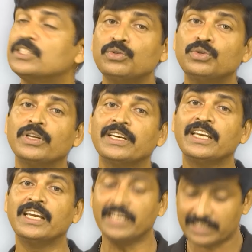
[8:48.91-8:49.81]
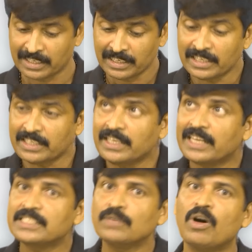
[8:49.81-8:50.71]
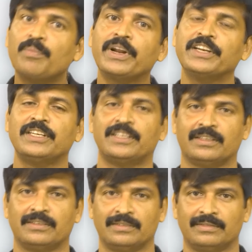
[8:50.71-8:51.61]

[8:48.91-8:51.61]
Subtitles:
due to the heat, it gets evaporated.